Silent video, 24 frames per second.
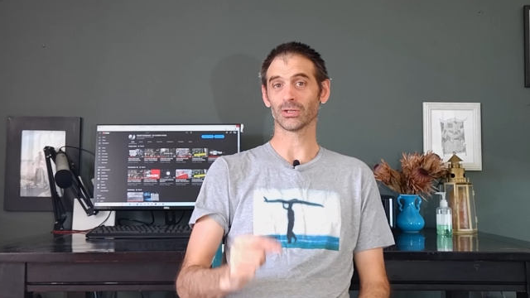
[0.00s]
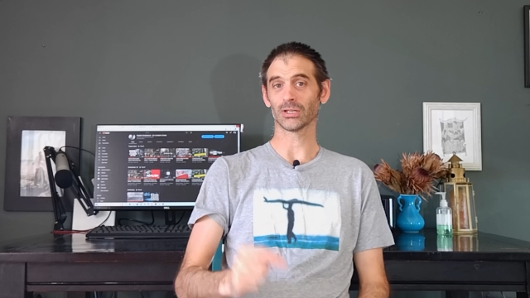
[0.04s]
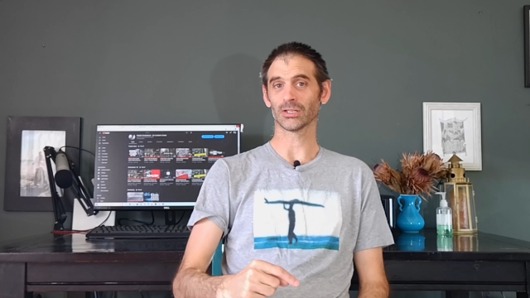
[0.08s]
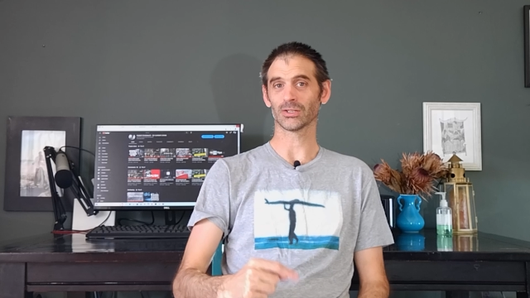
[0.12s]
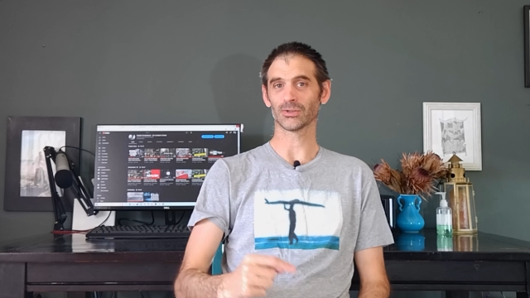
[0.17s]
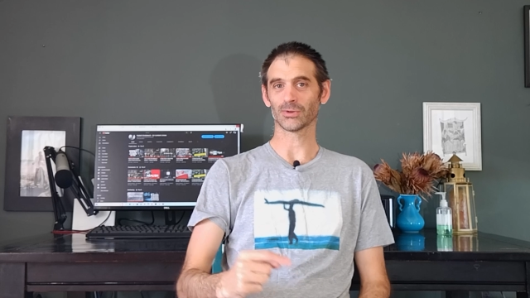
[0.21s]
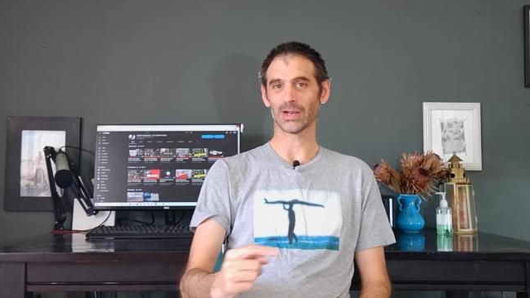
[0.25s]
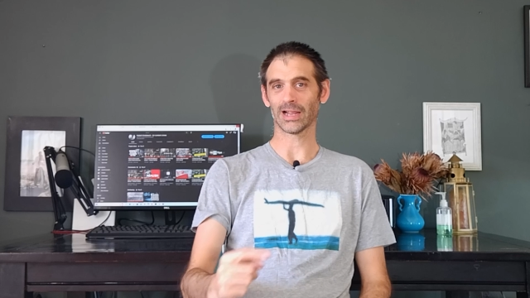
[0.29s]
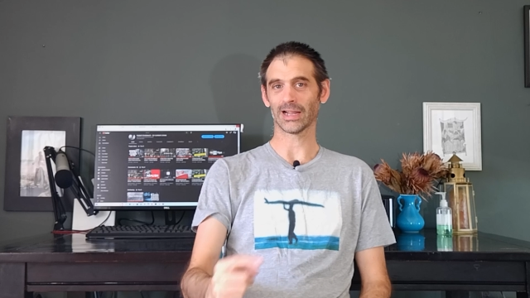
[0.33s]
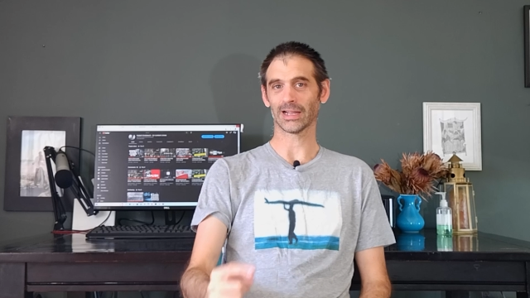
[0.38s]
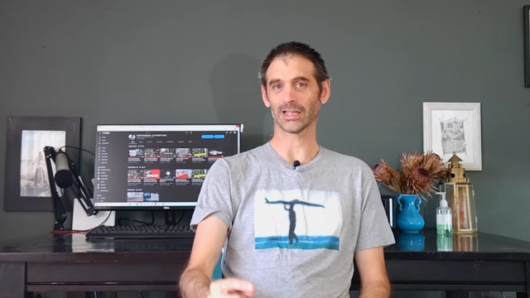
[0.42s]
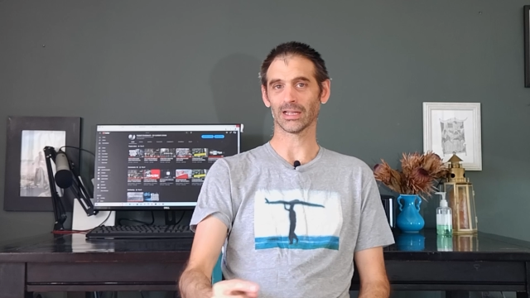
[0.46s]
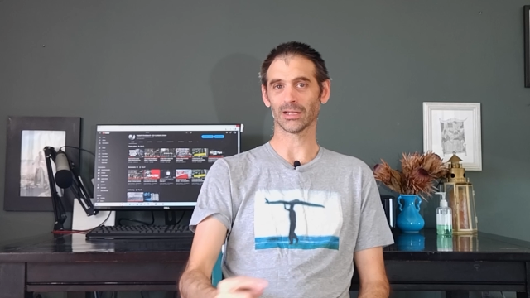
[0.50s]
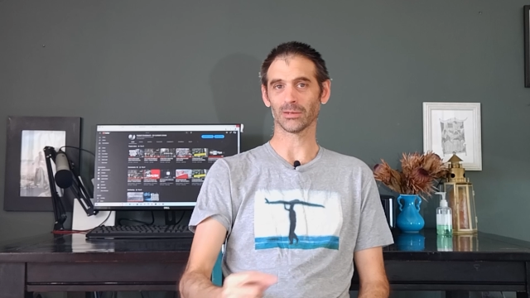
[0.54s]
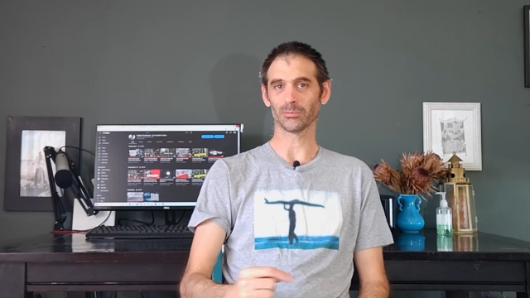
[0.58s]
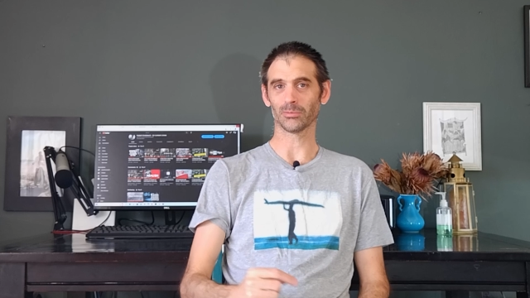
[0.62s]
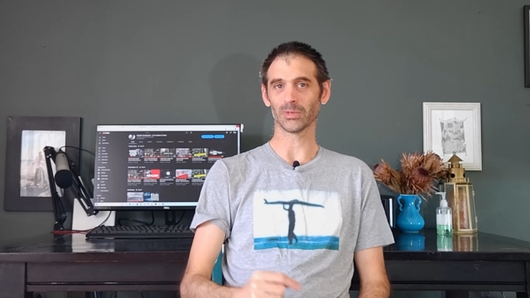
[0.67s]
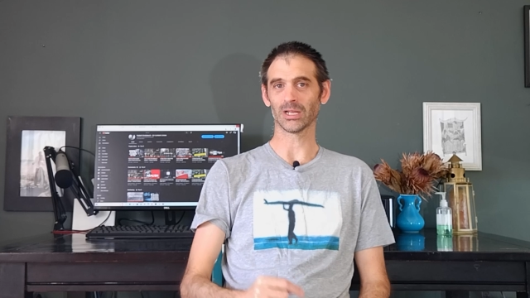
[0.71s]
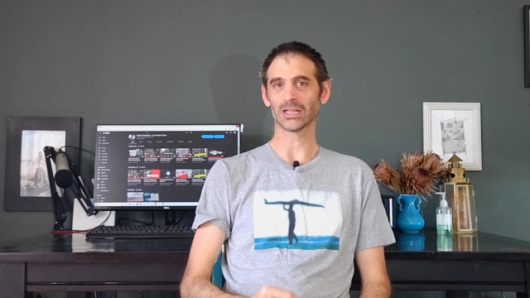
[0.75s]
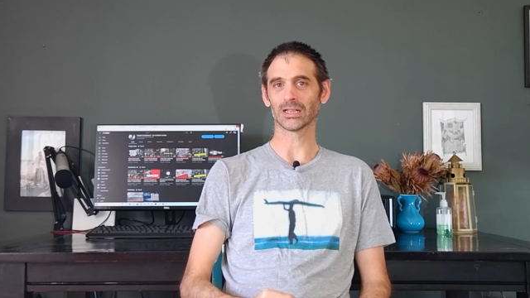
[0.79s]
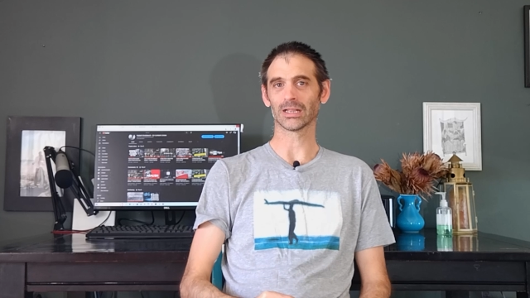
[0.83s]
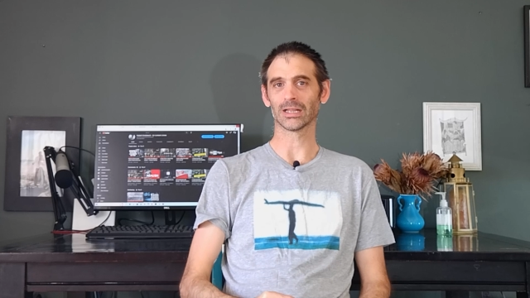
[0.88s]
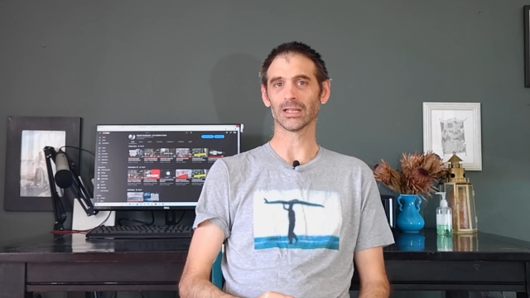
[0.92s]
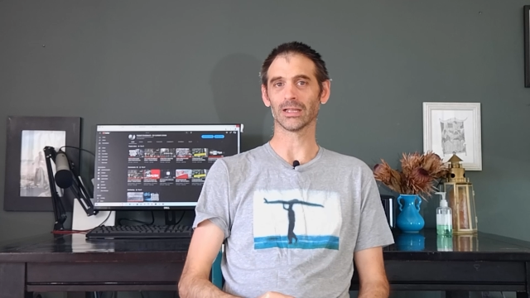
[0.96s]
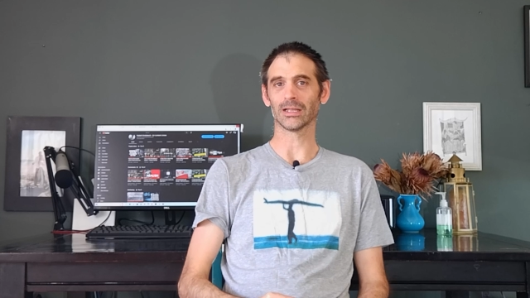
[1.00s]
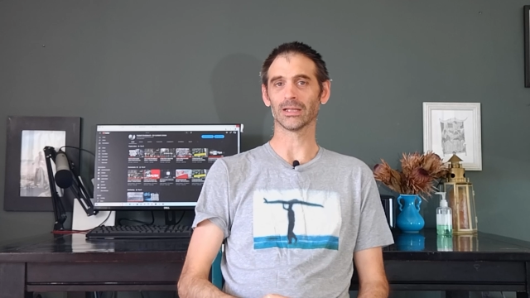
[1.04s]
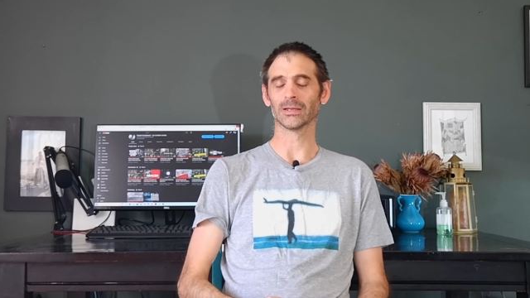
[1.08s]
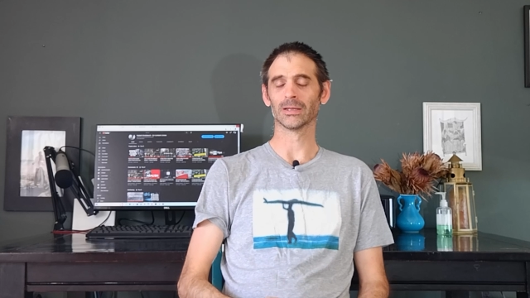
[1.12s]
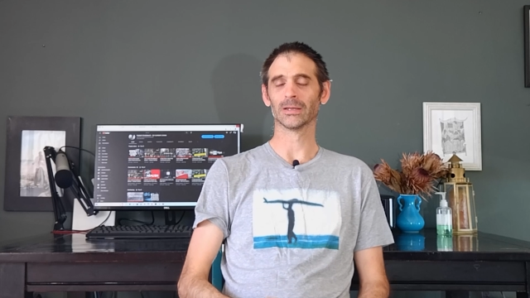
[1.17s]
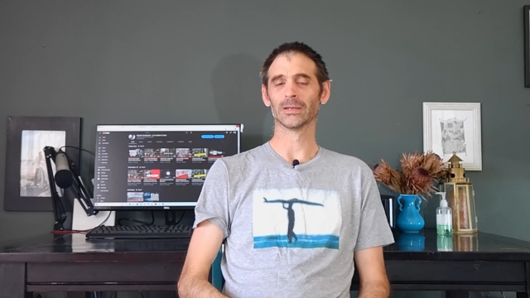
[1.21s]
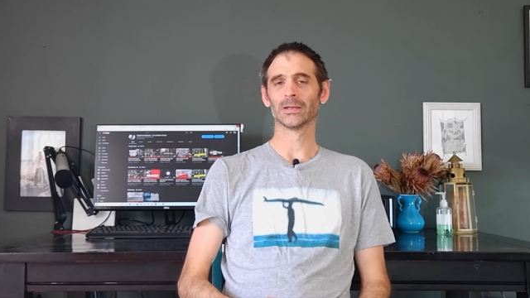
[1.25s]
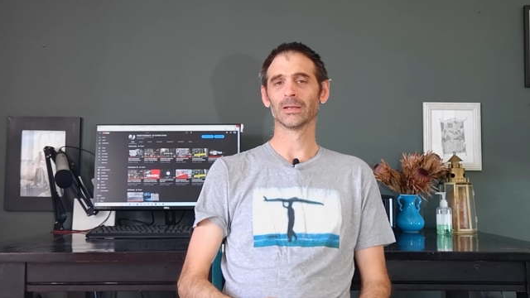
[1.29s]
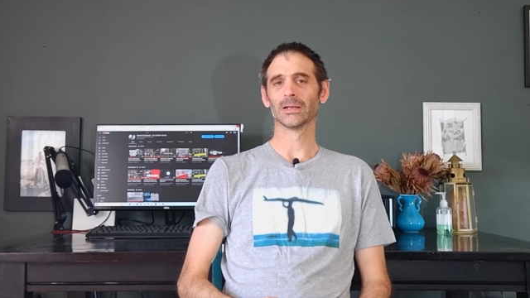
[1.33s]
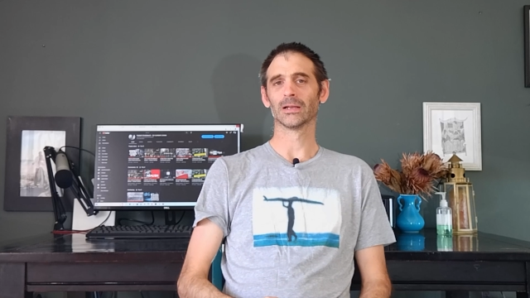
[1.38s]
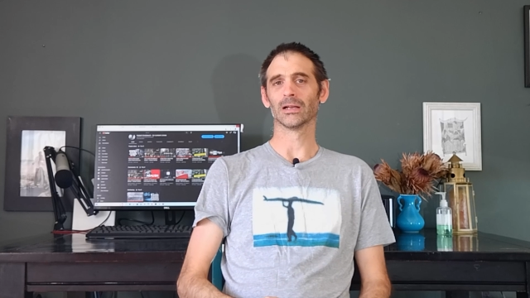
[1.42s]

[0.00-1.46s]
can track in Bitly.